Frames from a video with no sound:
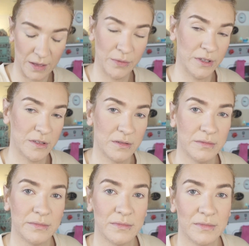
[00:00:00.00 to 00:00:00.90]
It was
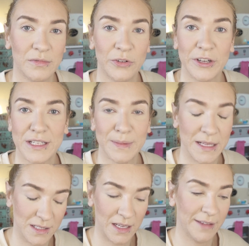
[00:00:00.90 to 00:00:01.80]
not
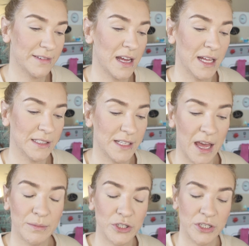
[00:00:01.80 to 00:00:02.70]
expensive, and
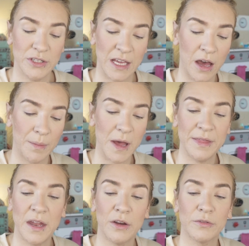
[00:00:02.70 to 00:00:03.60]
yeah, I'm just using it up.
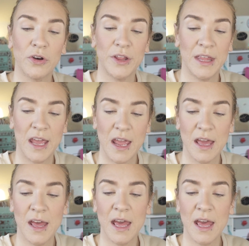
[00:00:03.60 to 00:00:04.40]
And then I've got the